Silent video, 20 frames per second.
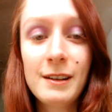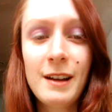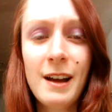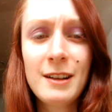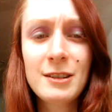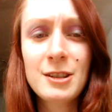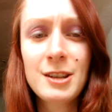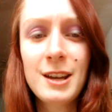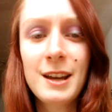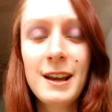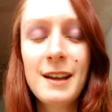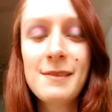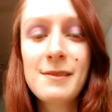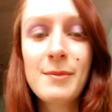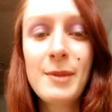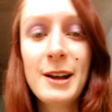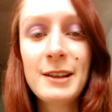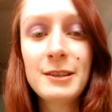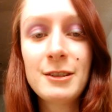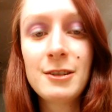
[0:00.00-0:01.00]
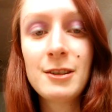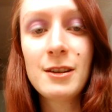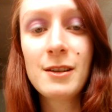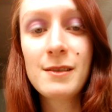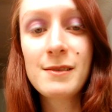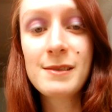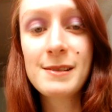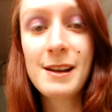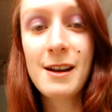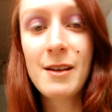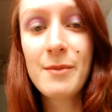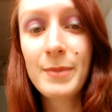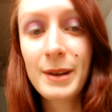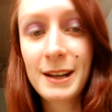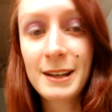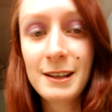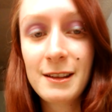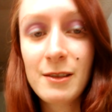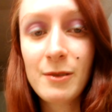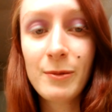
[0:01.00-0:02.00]
Actually, I guess about 2 years now. I've been
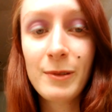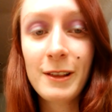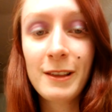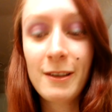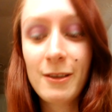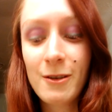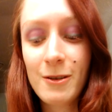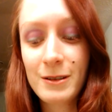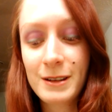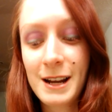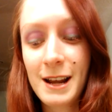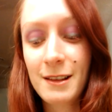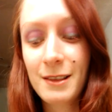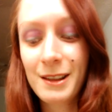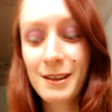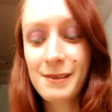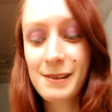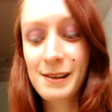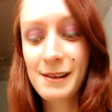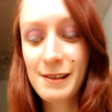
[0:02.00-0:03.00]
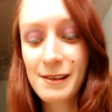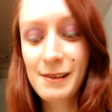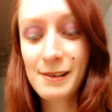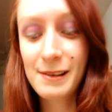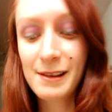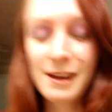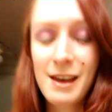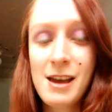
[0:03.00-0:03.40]
into the really long necklaces